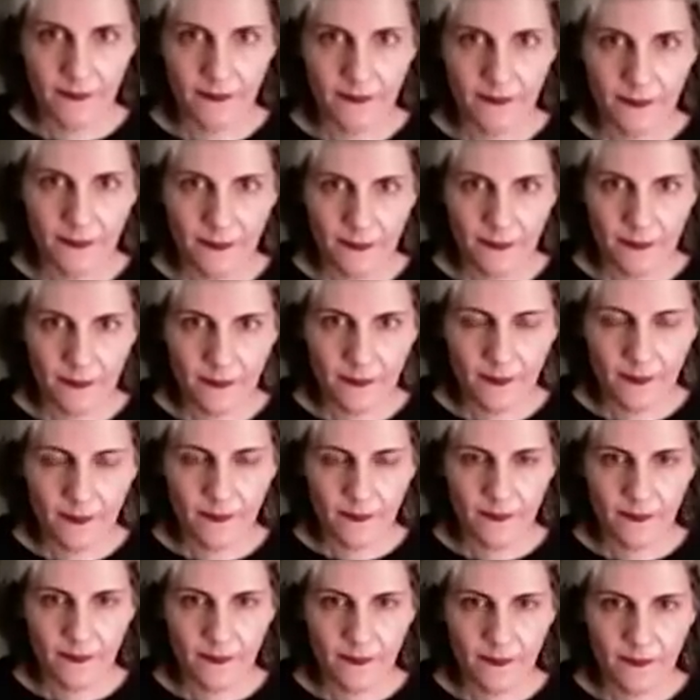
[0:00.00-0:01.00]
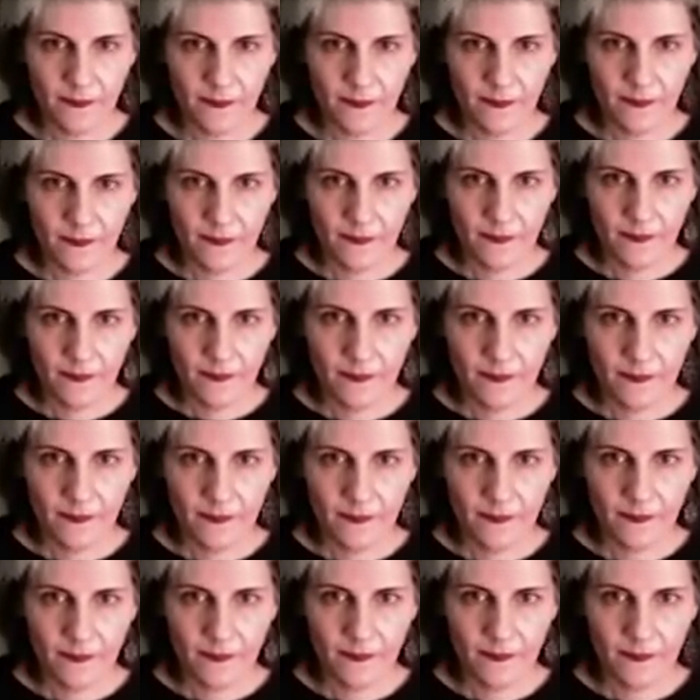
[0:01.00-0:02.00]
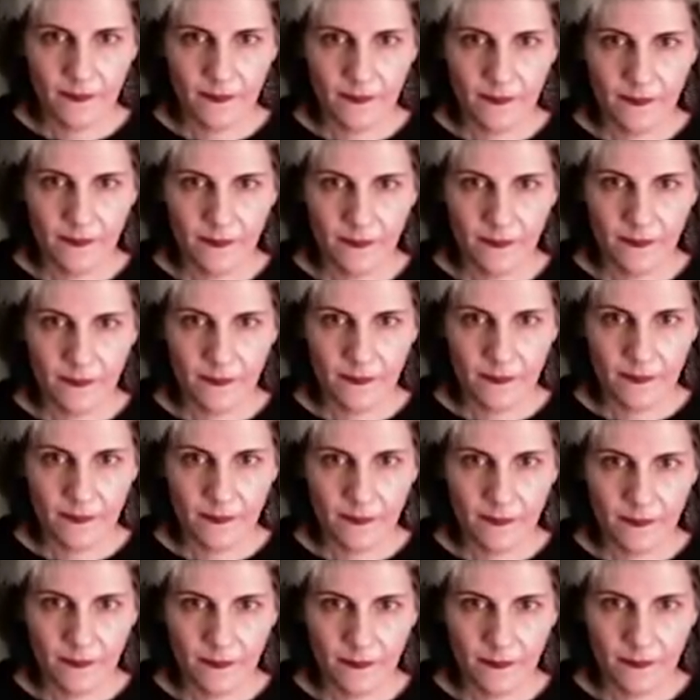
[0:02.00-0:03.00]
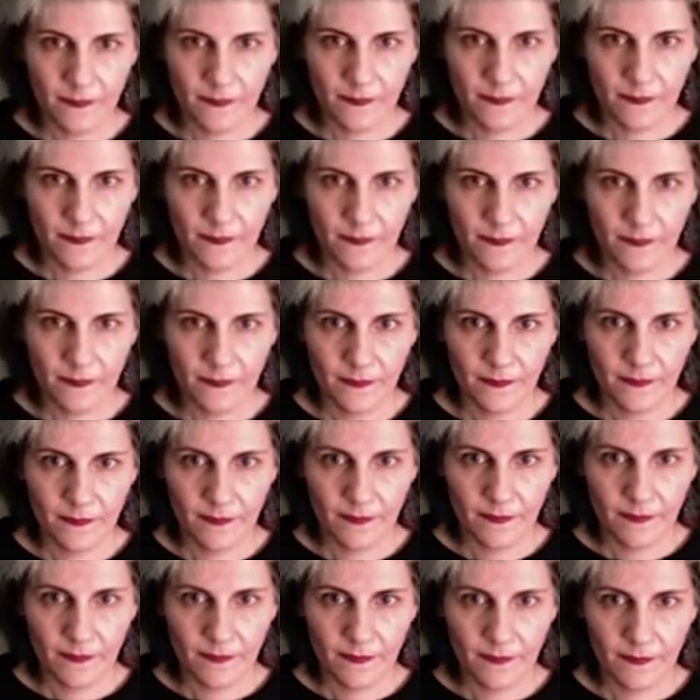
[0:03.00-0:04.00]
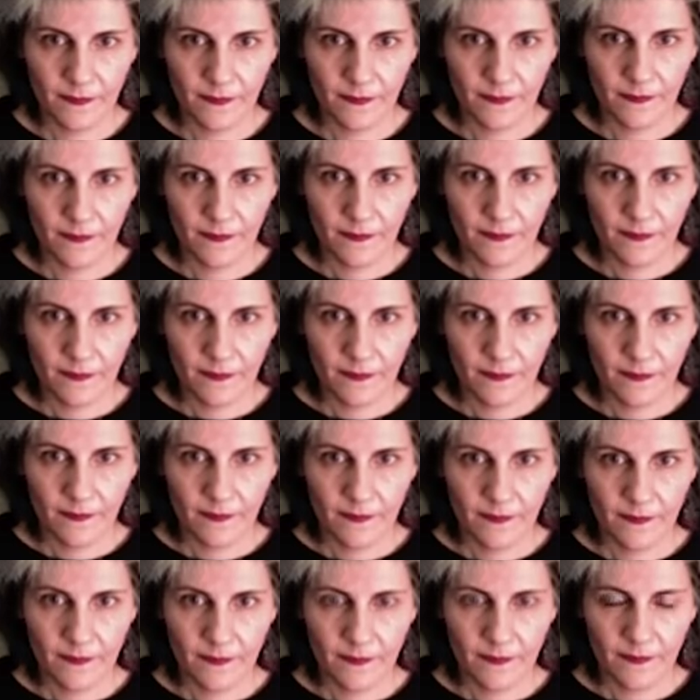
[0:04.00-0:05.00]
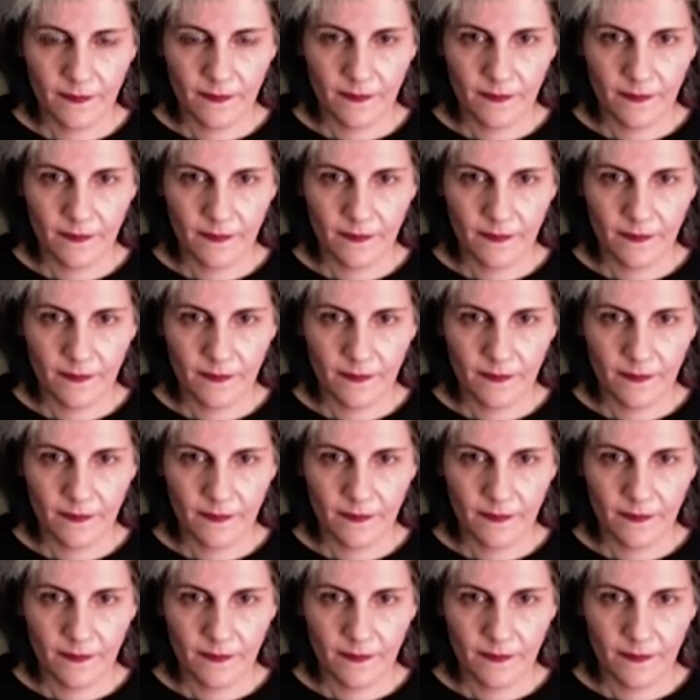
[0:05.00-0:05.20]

No words are spoken by the person on screen.